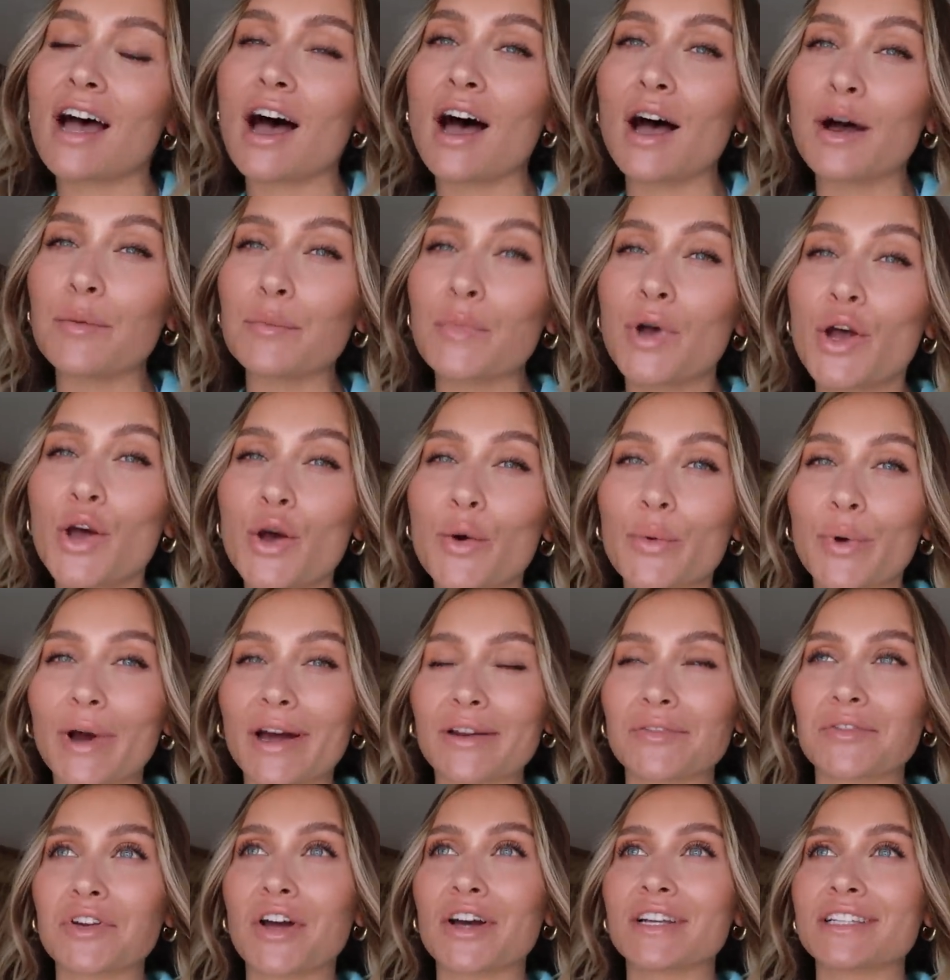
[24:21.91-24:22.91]
We
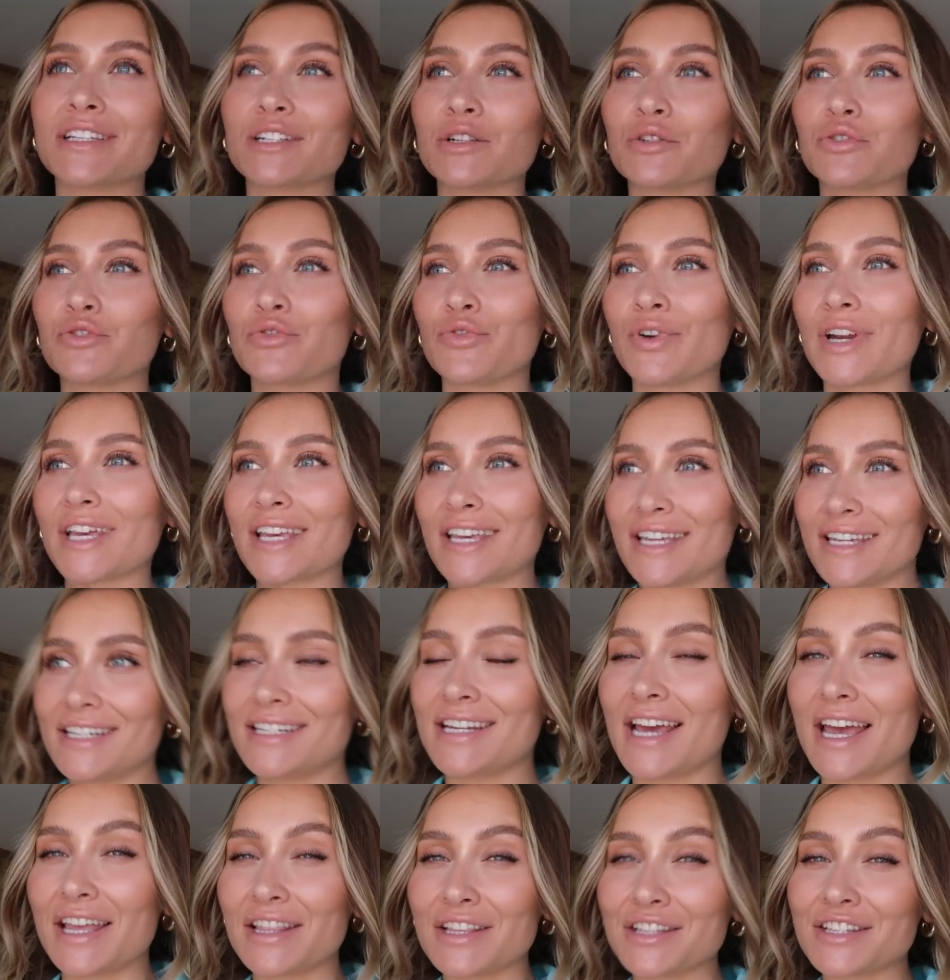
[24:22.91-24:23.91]
have a nice little drinking
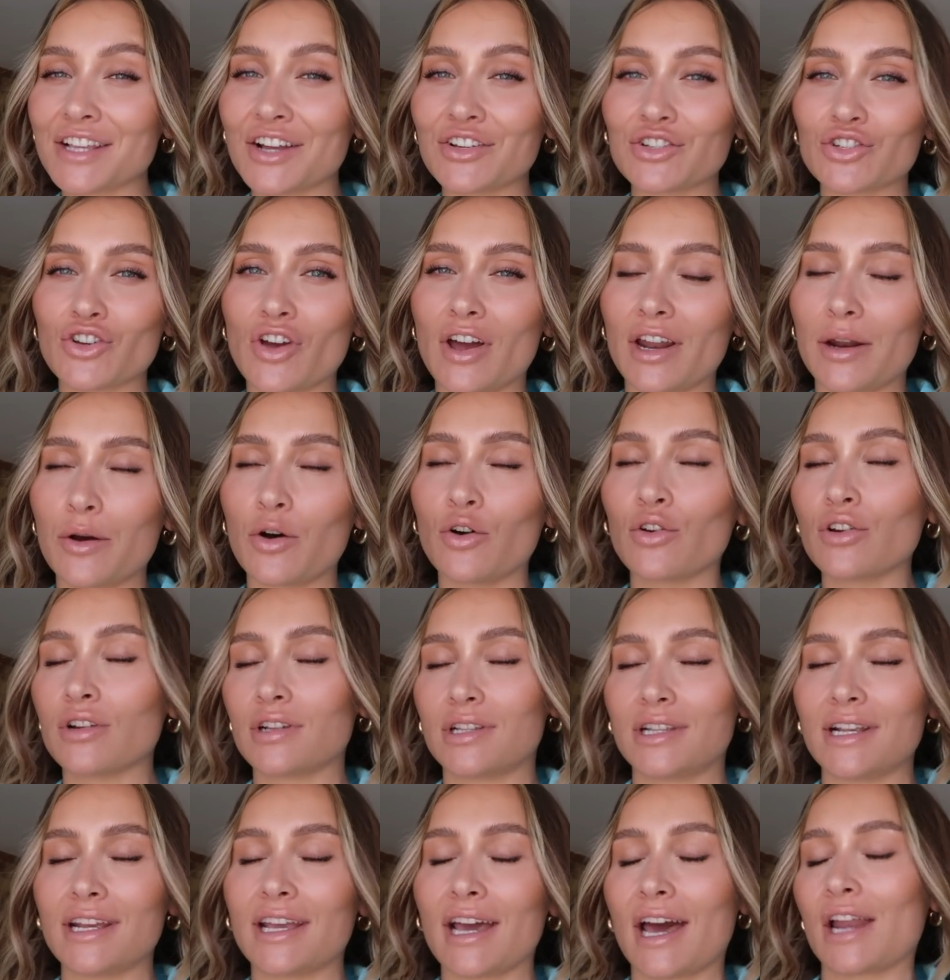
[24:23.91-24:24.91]
day in the sunshine. I
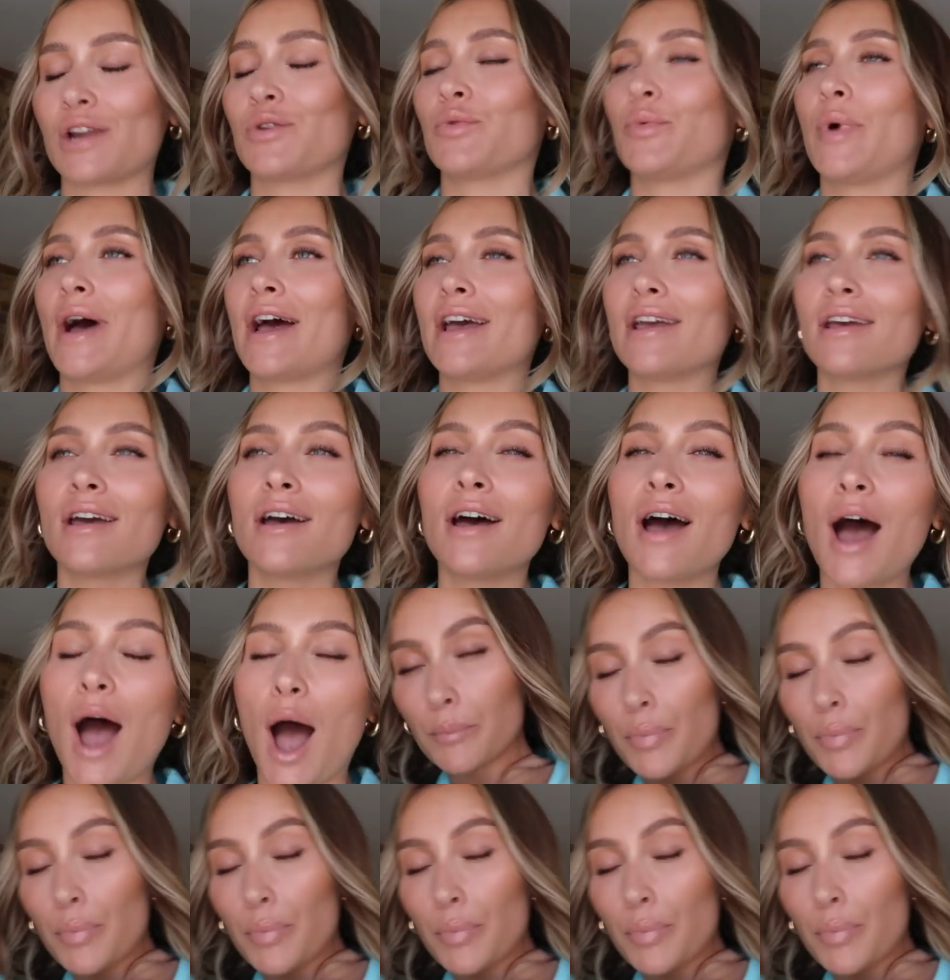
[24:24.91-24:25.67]
honestly cannot wait.